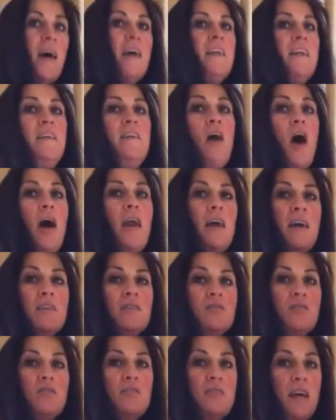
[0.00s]
I did not
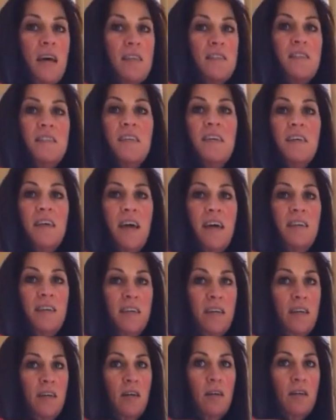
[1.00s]
exercise to get
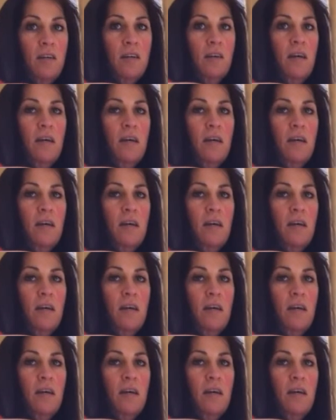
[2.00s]
here.